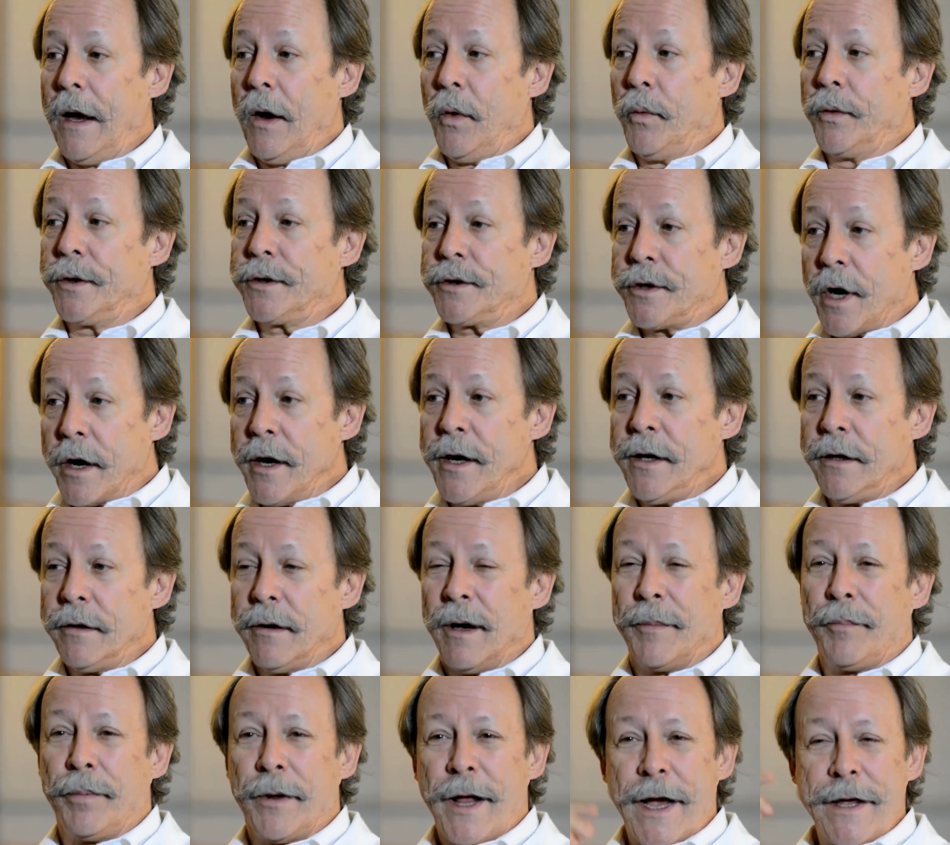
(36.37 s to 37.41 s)
we're starting
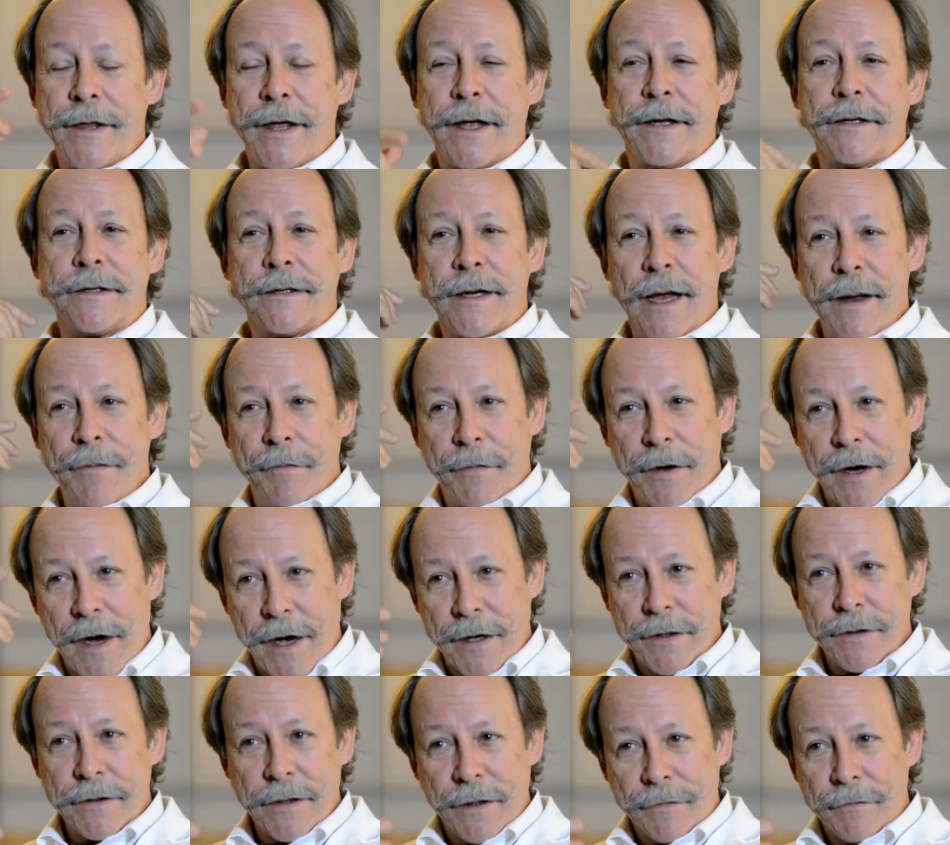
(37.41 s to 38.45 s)
to apply that same
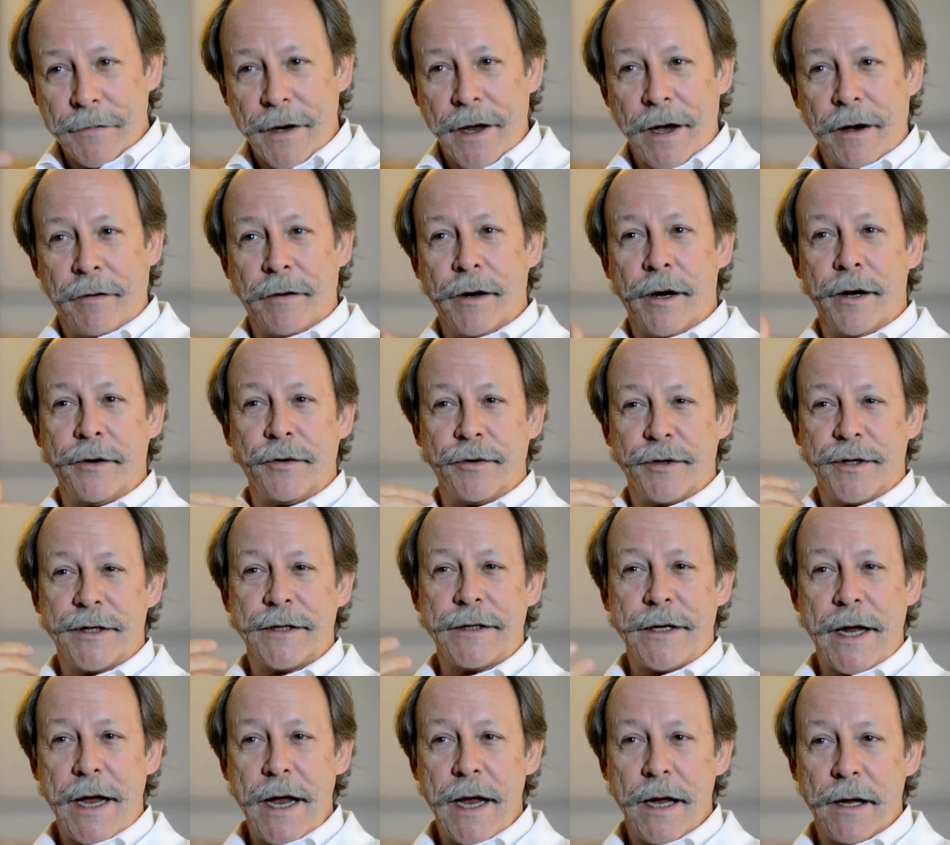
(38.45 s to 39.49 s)
concept now and
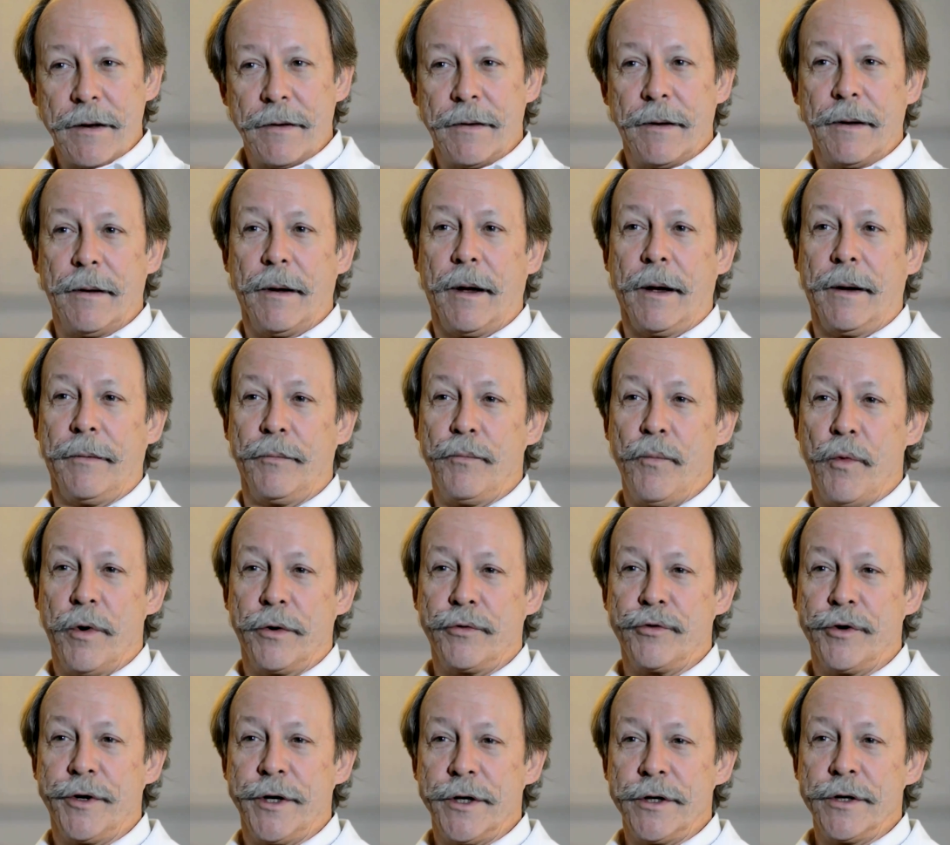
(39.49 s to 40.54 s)
understand uh, more
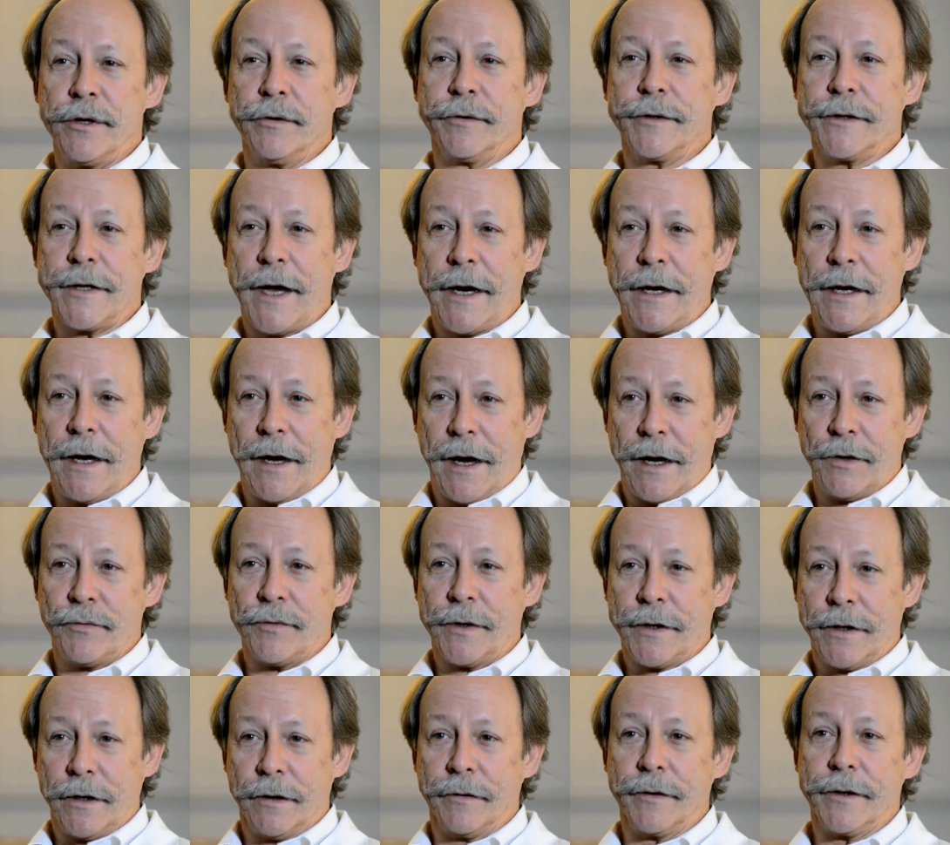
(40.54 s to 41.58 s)
traditional
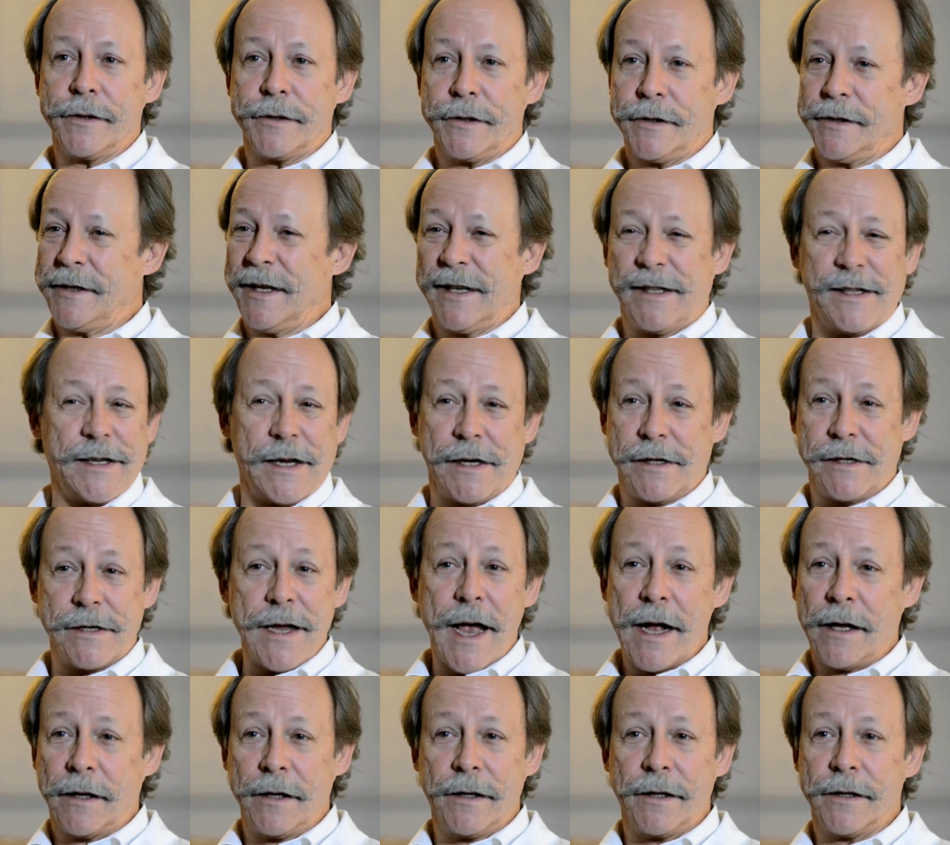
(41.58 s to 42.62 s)
psychiatric illnesses. It's
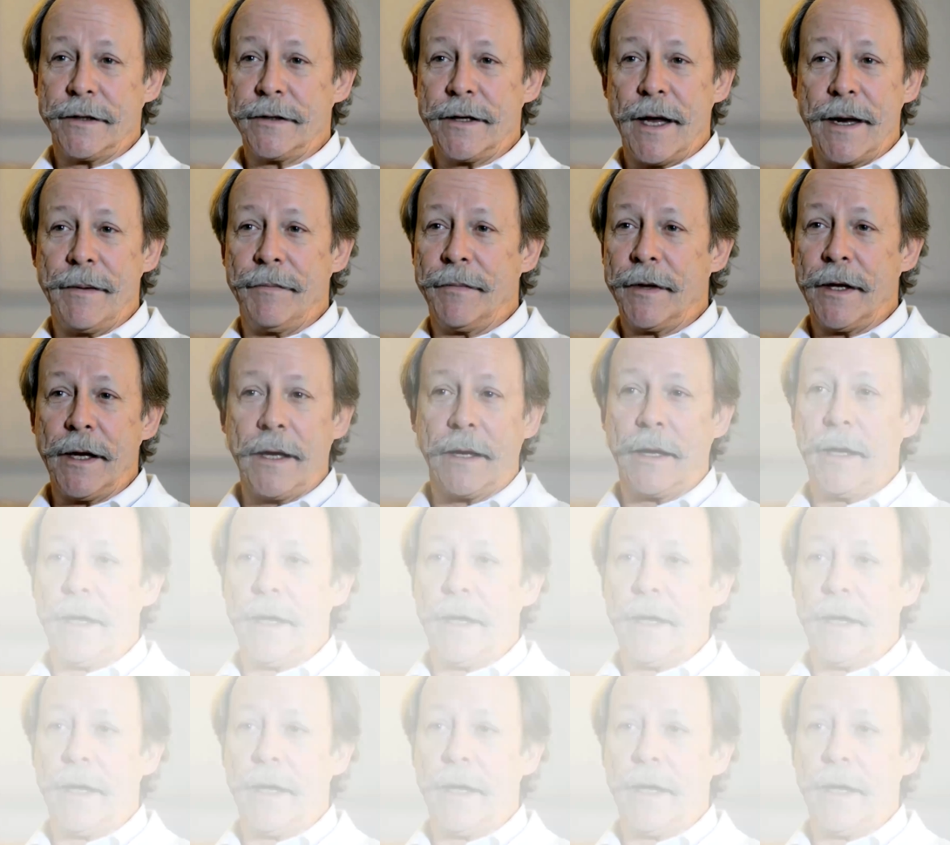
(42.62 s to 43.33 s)
exactly the same thing.